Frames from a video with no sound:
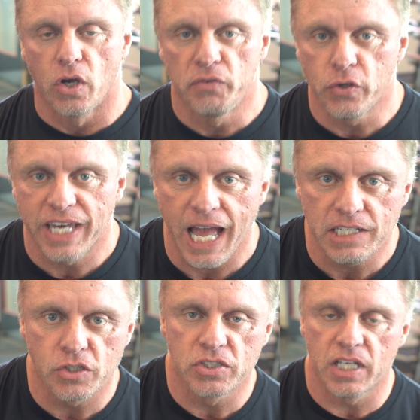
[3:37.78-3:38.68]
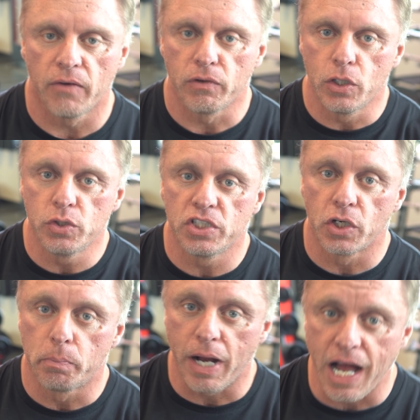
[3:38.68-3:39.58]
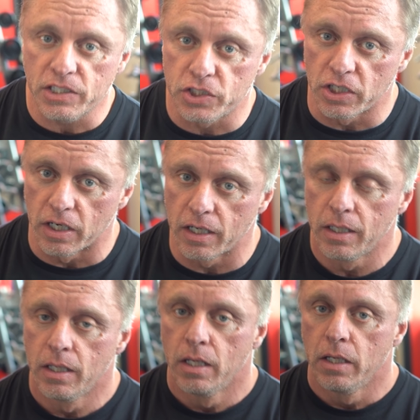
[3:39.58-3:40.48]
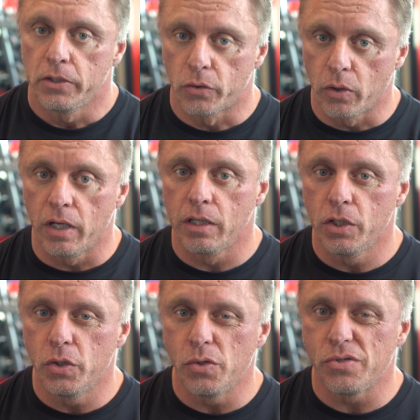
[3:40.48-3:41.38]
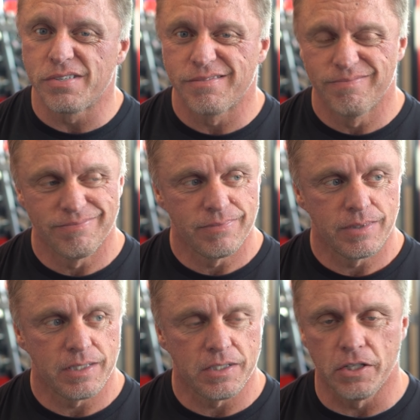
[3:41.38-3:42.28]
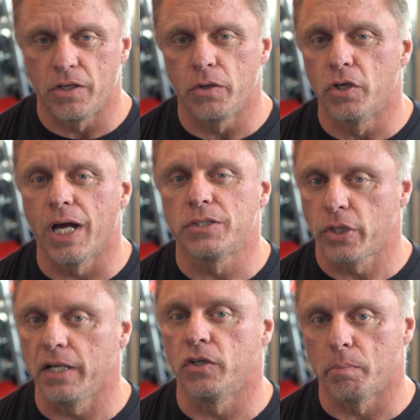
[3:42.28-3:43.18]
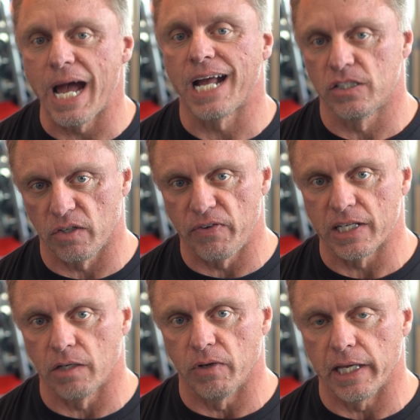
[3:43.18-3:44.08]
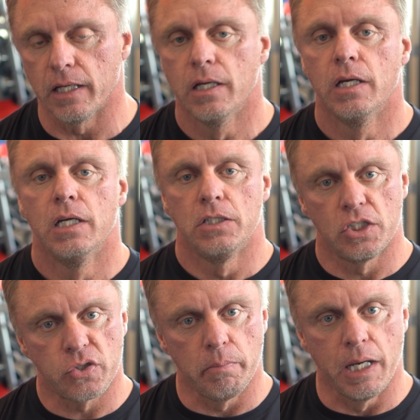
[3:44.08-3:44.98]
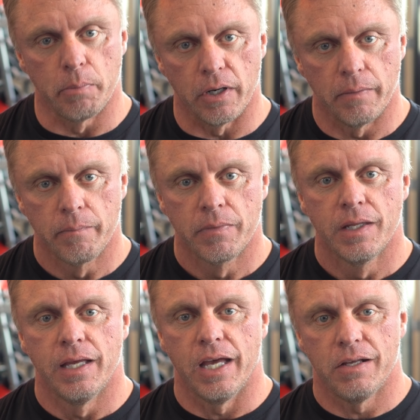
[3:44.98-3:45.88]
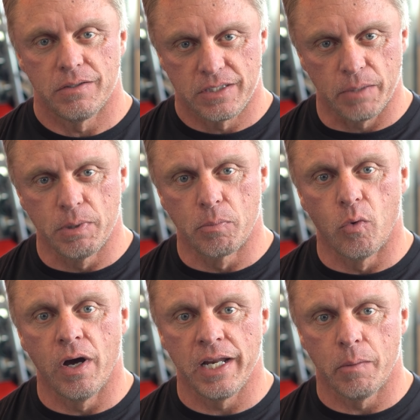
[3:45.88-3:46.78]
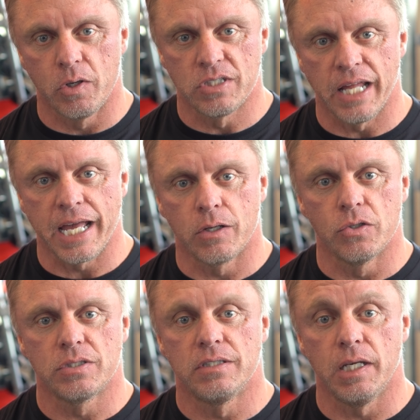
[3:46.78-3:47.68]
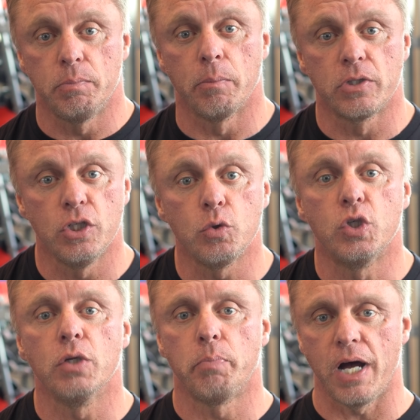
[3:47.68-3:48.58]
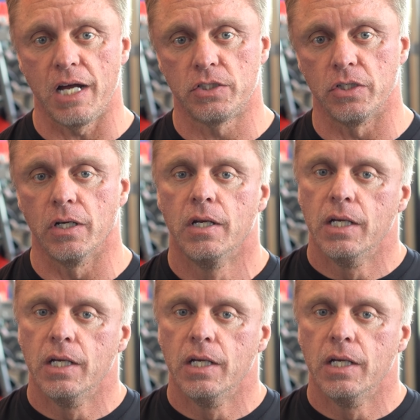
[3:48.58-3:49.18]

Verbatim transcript: So if you catch yourself losing your posture, you're gonna lose, you know, you're not training your back as effectively. Just remember, Tip number one, elbows and angles. Tip number two, good posture.